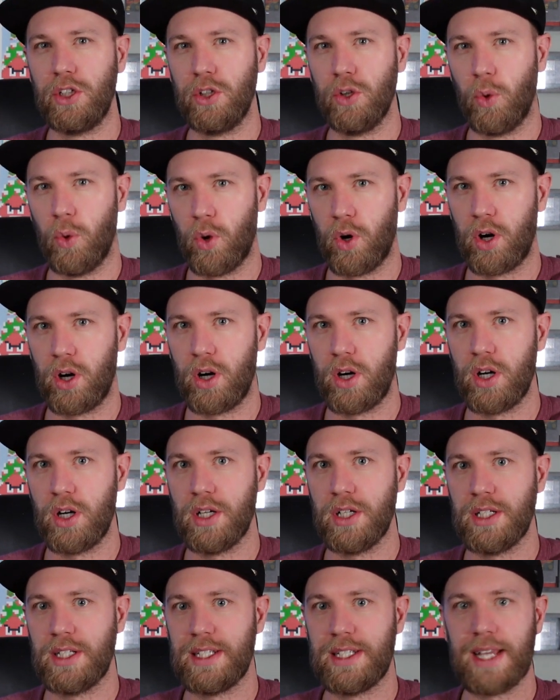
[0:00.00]
your
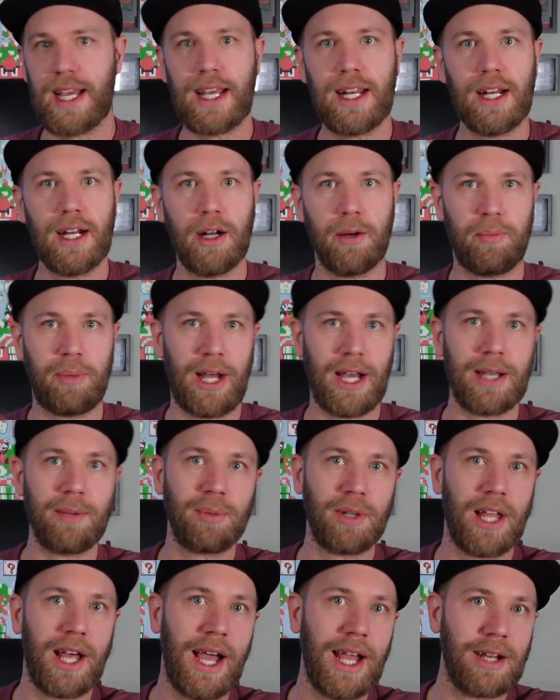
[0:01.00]
data
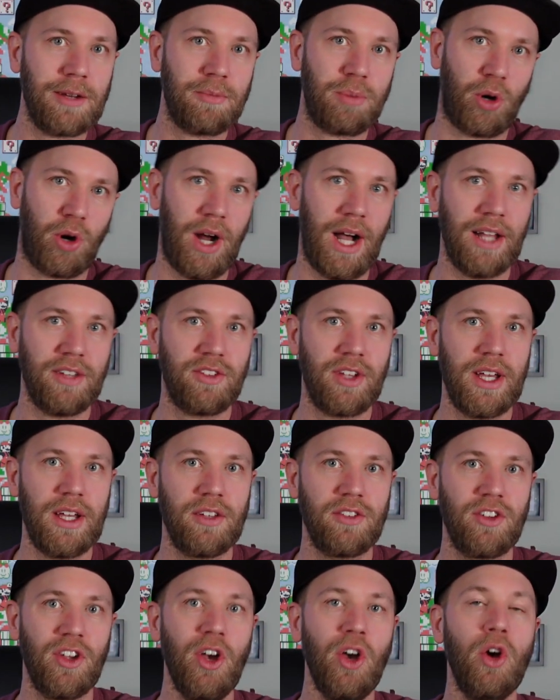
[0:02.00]
pipeline
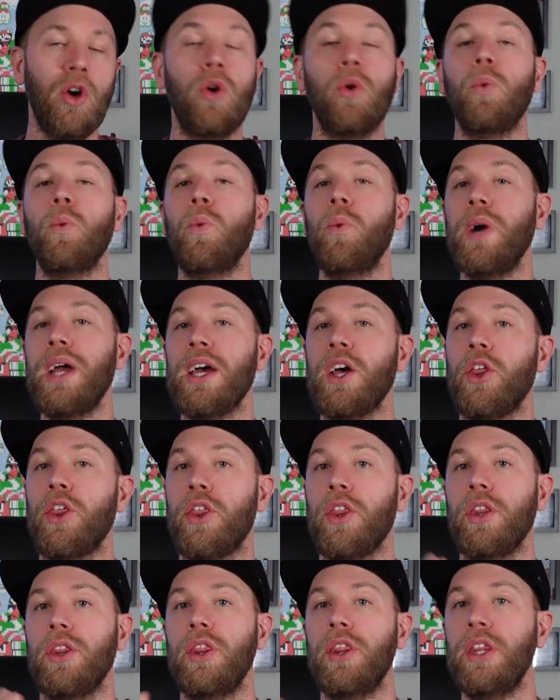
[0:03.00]
process with
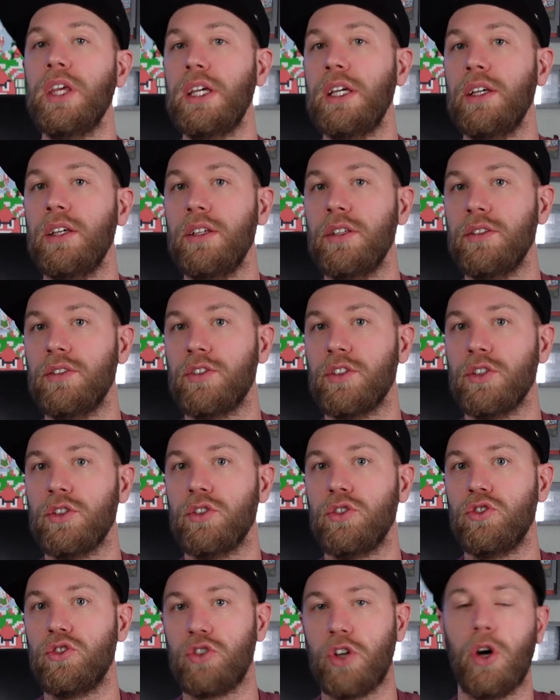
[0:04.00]
these
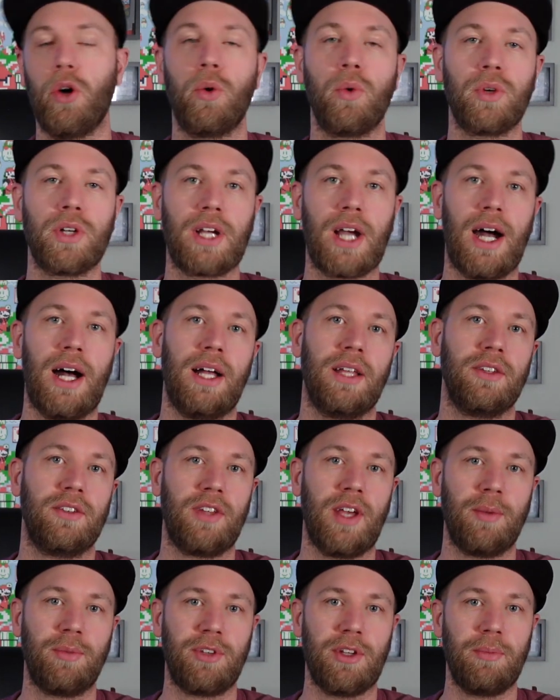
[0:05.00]
zone
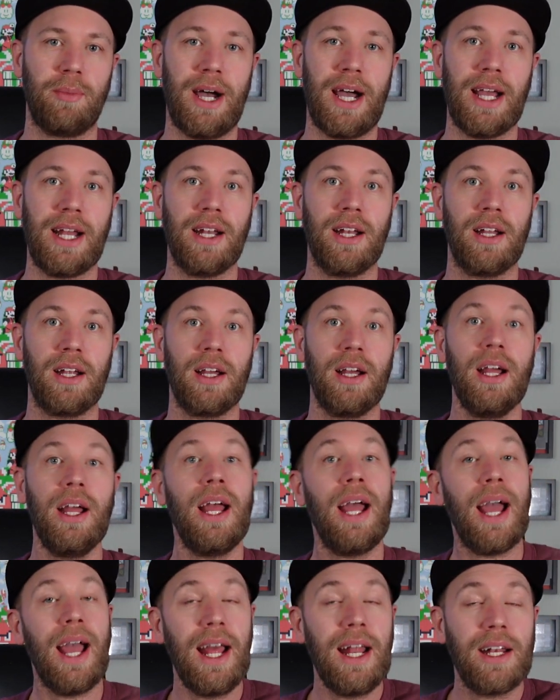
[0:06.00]
concepts in mind.
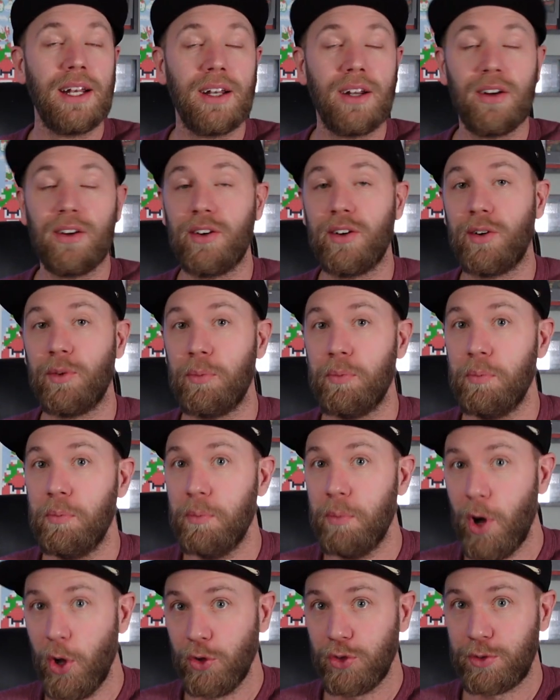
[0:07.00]
And
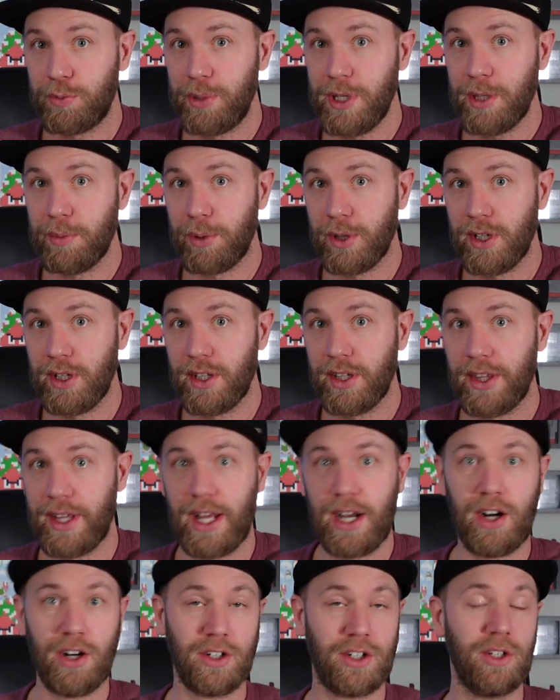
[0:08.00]
most people
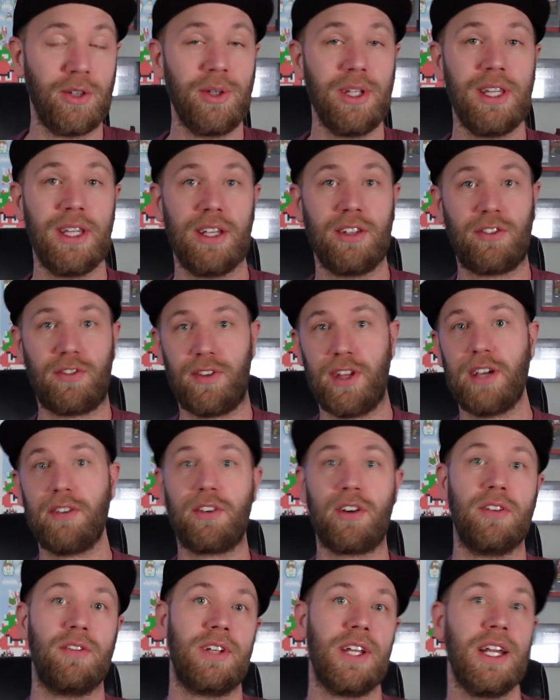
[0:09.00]
that are doing this
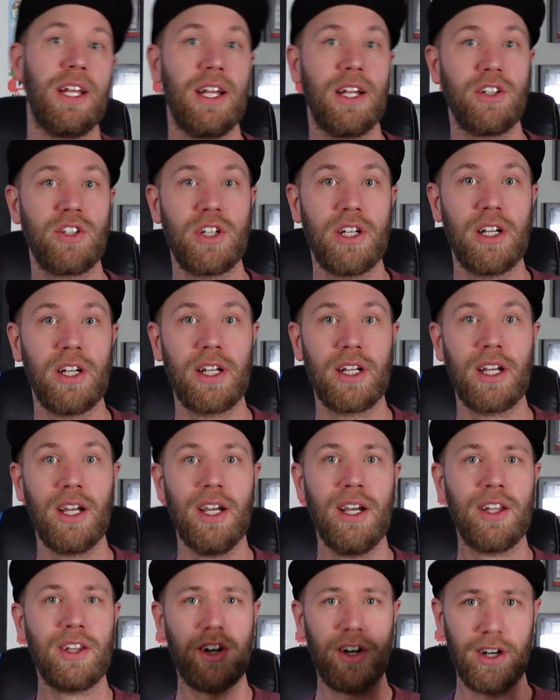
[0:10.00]
flavor of data engineering,
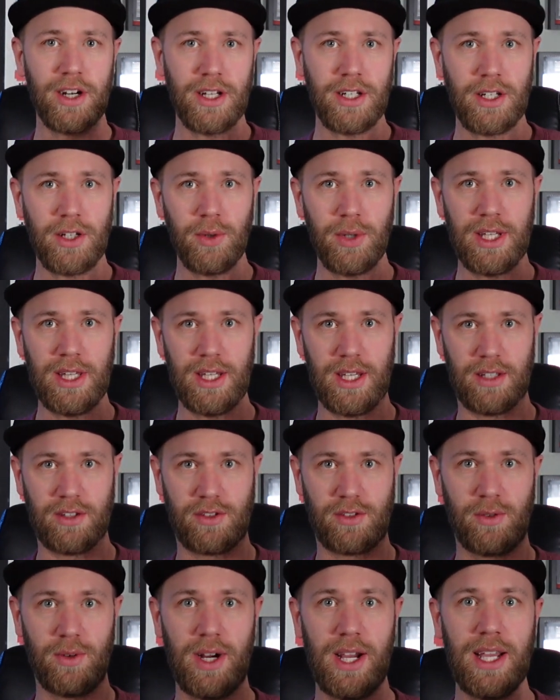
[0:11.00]
they're already doing
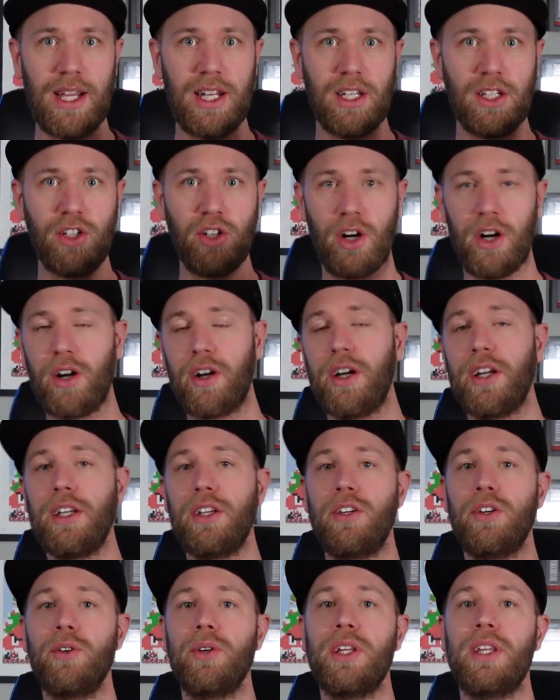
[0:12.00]
this, right? You're already
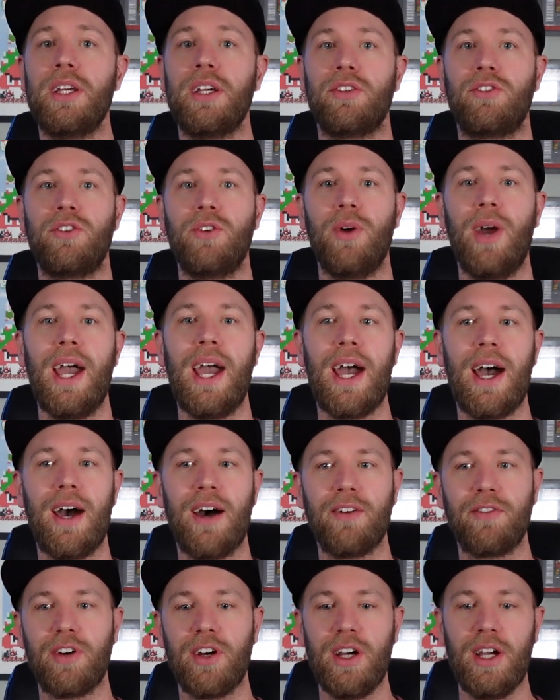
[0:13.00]
doing this. You
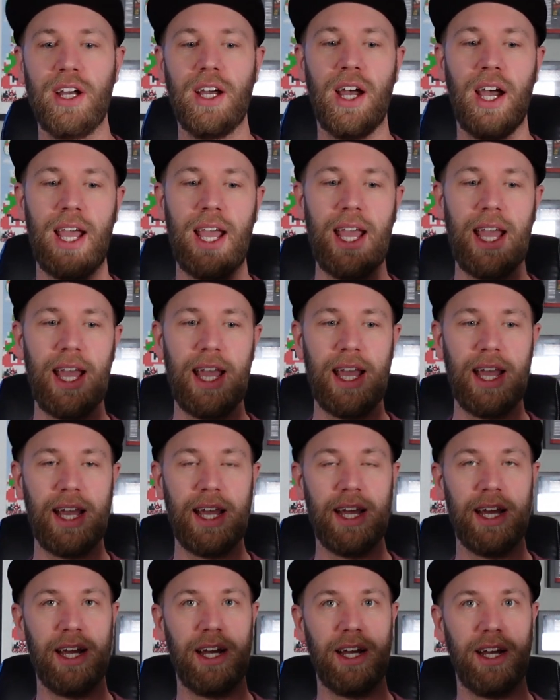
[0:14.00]
have
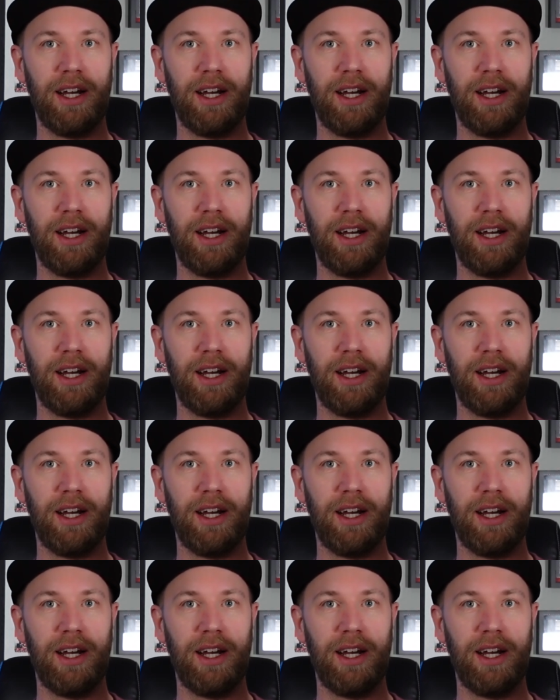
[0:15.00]
a